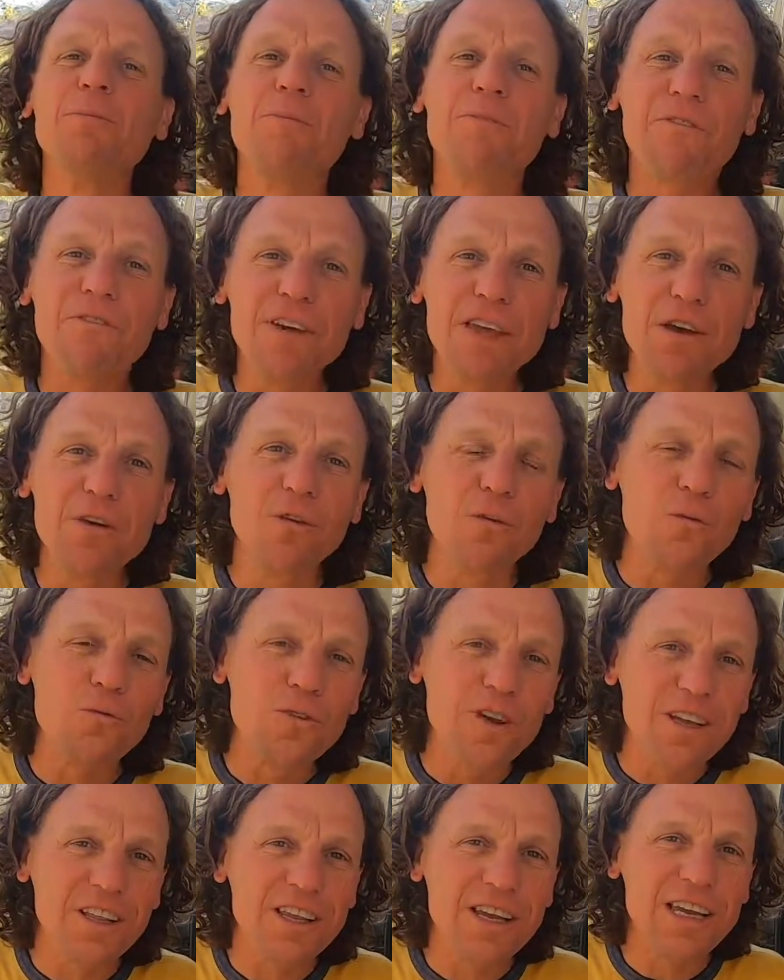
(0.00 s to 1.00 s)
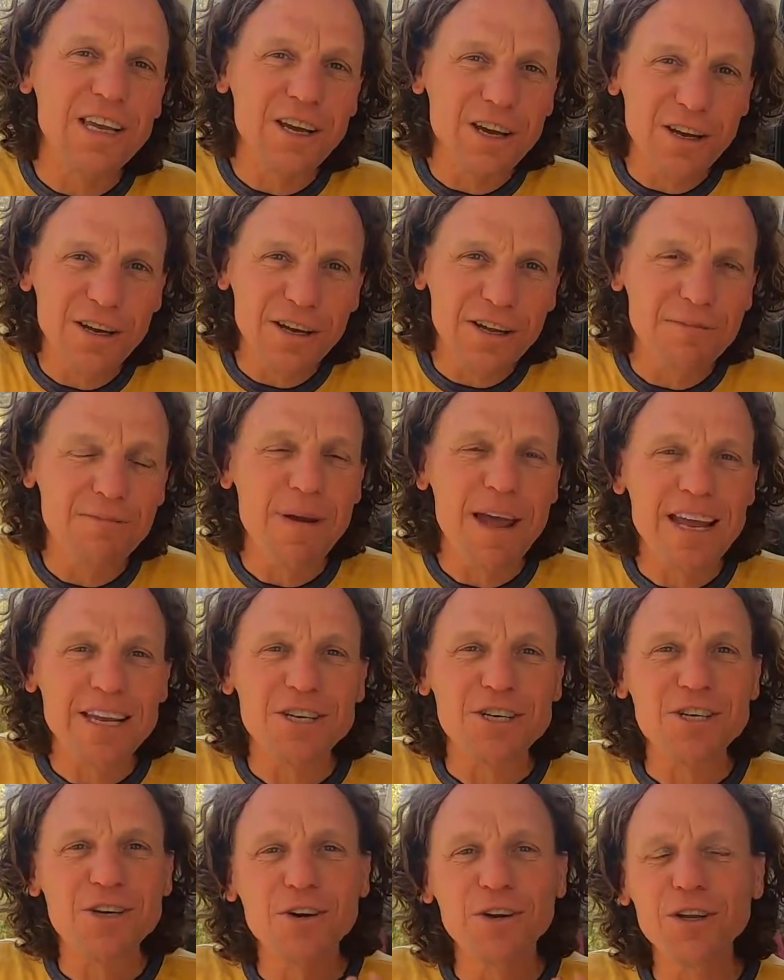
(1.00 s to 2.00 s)
Feel really good. Make
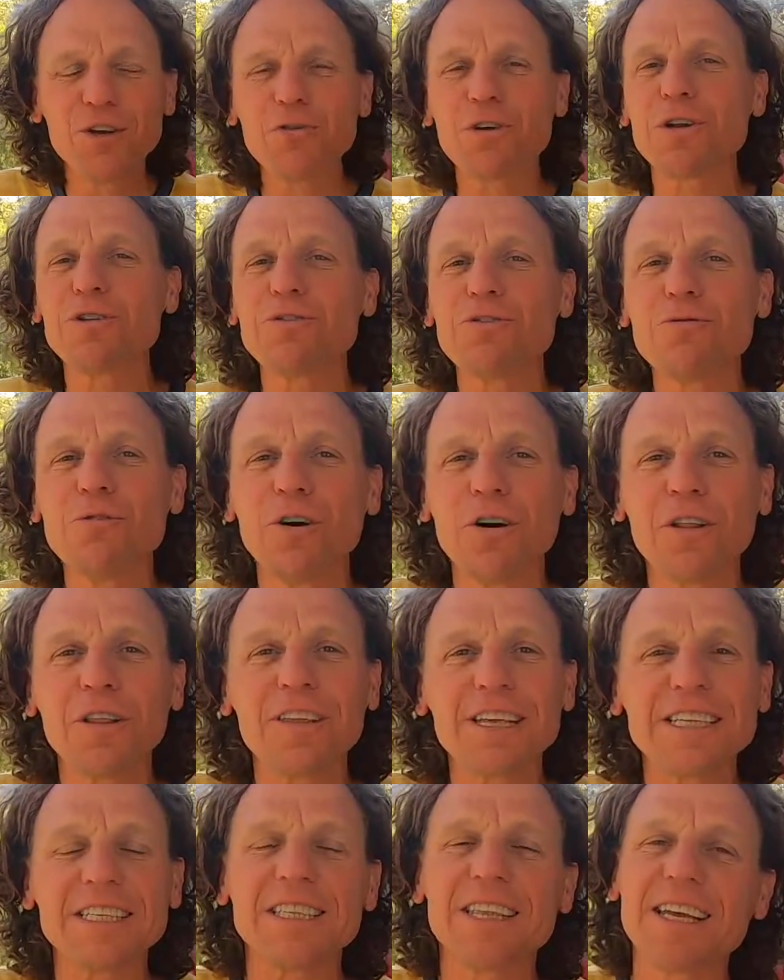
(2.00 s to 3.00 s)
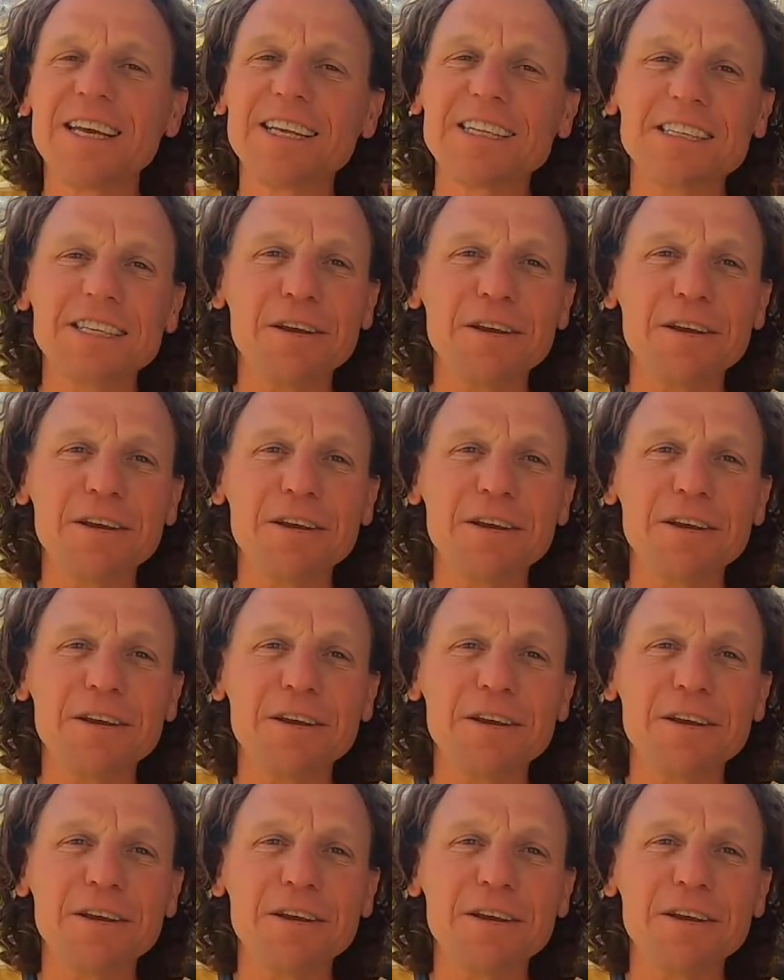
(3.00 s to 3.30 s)
sure you can do all of these things.